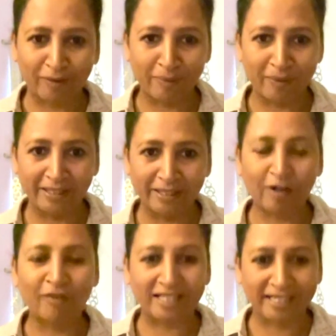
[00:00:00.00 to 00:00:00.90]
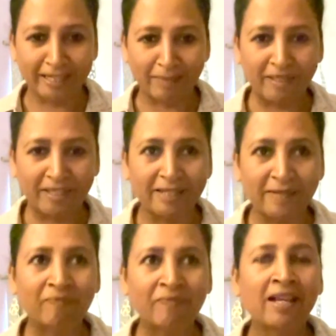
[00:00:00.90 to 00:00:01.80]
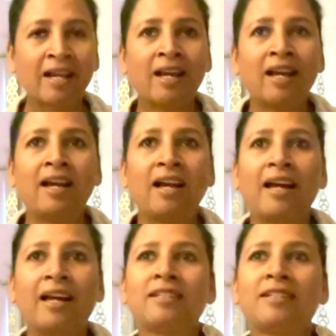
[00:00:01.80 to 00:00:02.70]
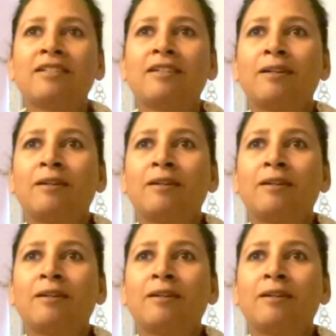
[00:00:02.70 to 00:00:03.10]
the business of sustainability. And